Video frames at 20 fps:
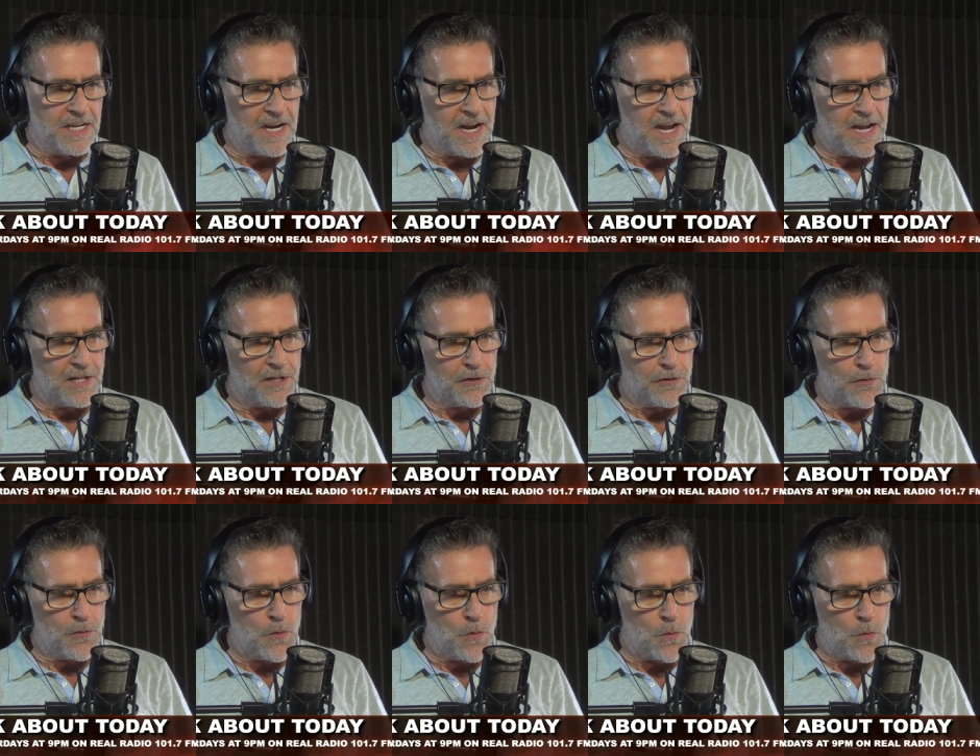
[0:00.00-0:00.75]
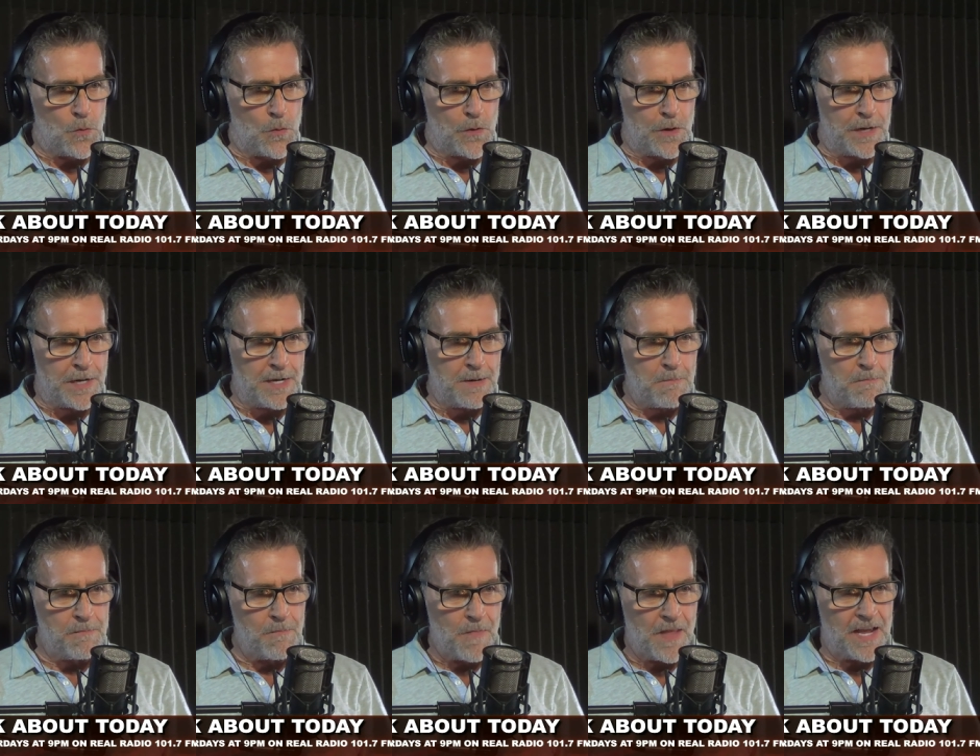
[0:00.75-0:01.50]
Keller
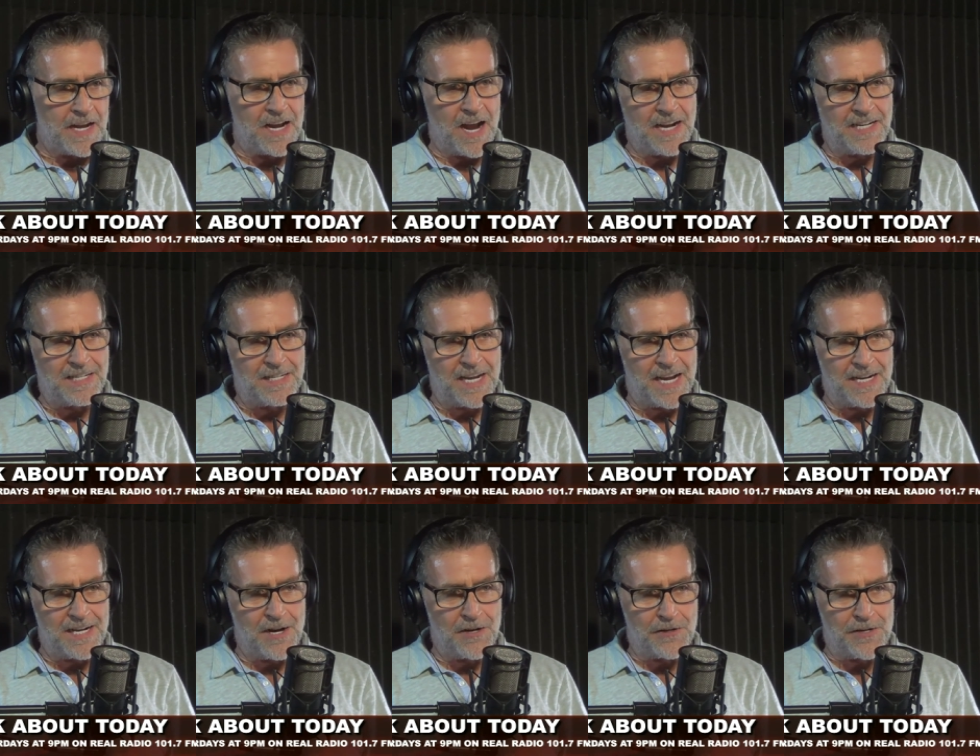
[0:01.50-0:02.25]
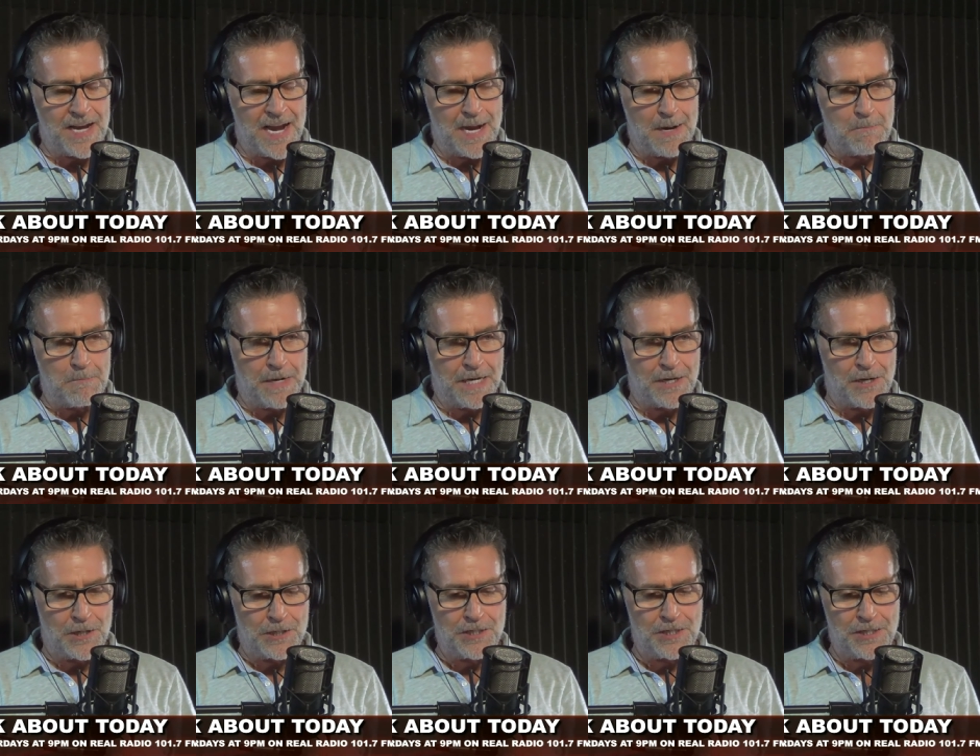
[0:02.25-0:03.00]
Horn. And I said her name
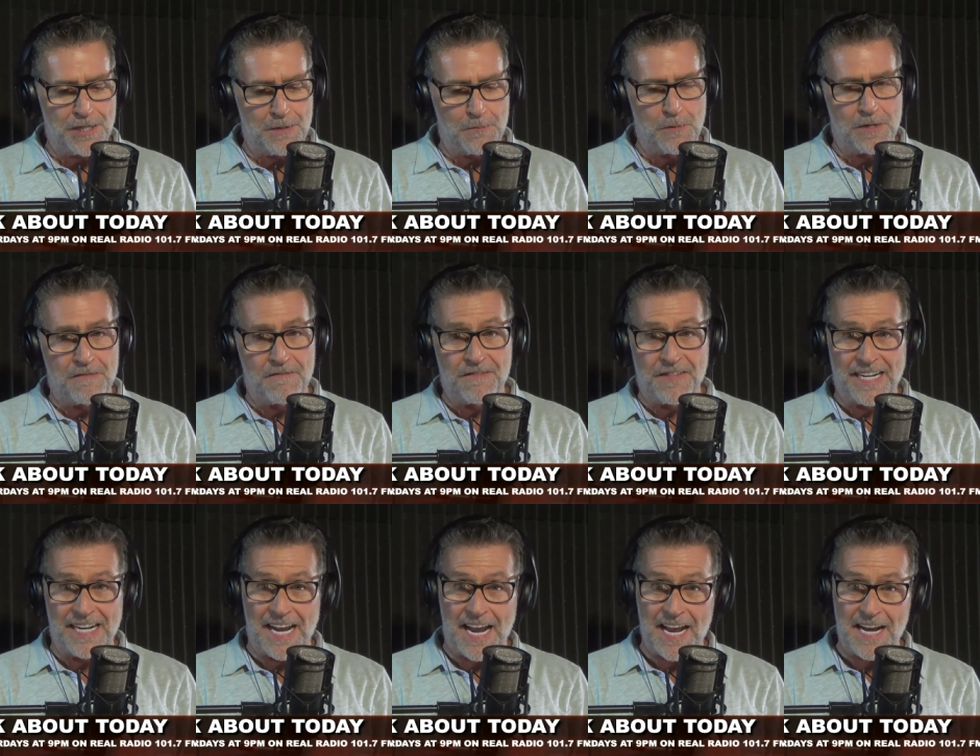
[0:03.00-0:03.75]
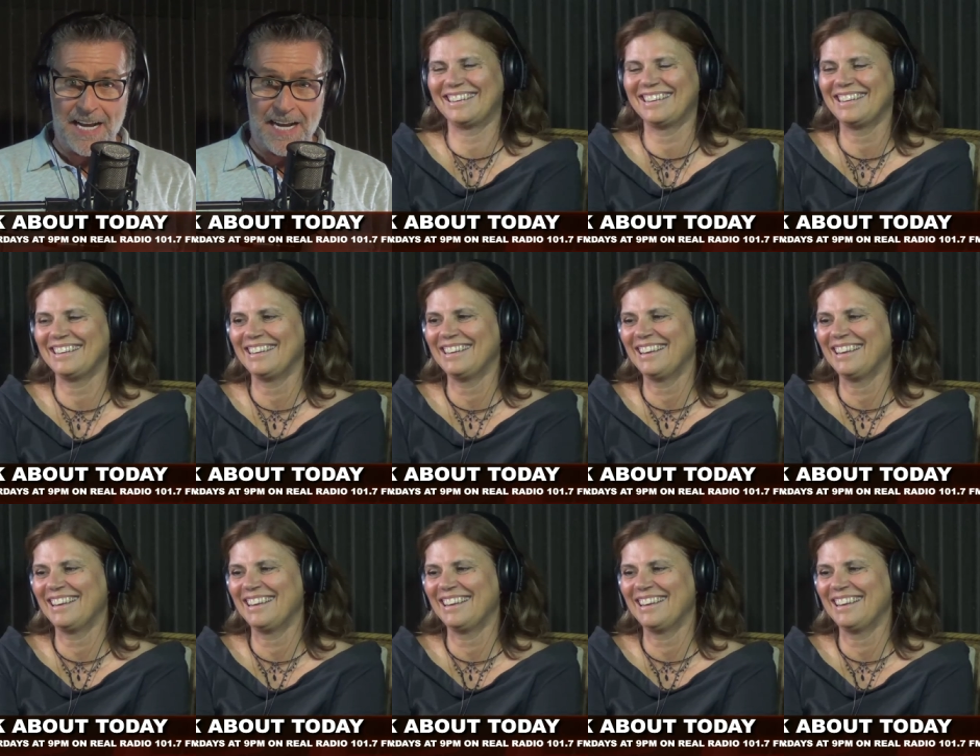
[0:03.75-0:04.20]
because she would forget it.